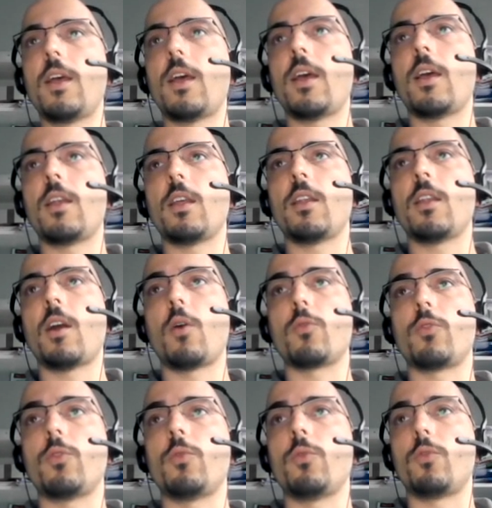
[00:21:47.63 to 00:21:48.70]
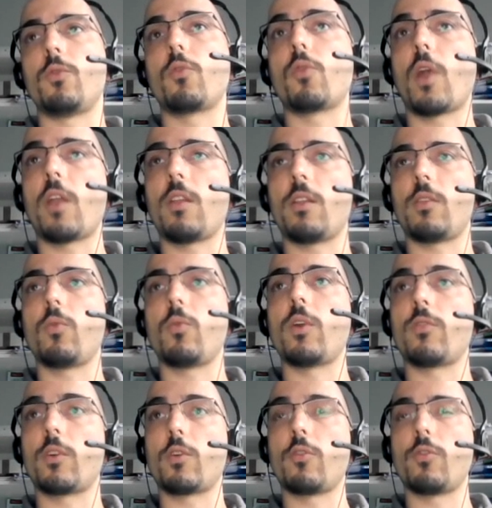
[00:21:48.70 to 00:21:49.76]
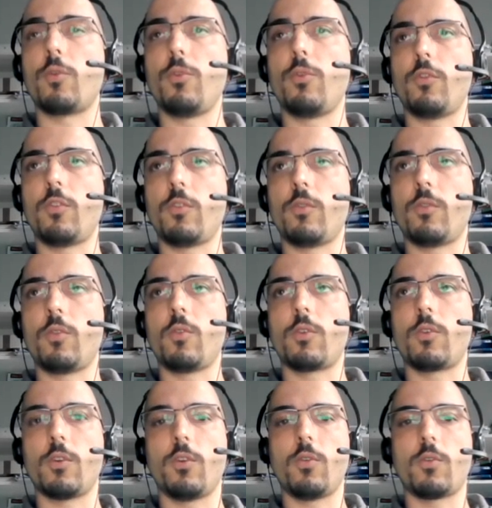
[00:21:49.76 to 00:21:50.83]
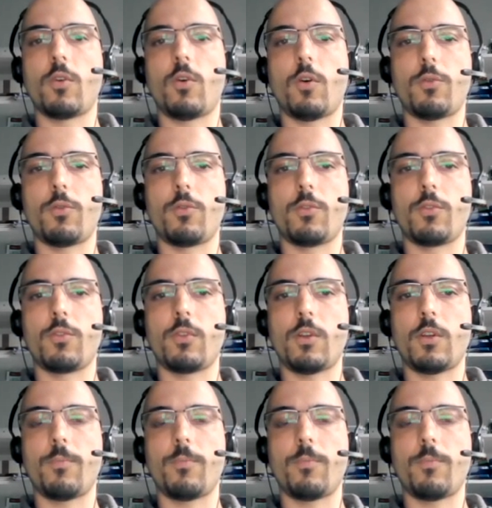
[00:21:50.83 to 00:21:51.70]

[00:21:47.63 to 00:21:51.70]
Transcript: and how to credit whatever contributions your authors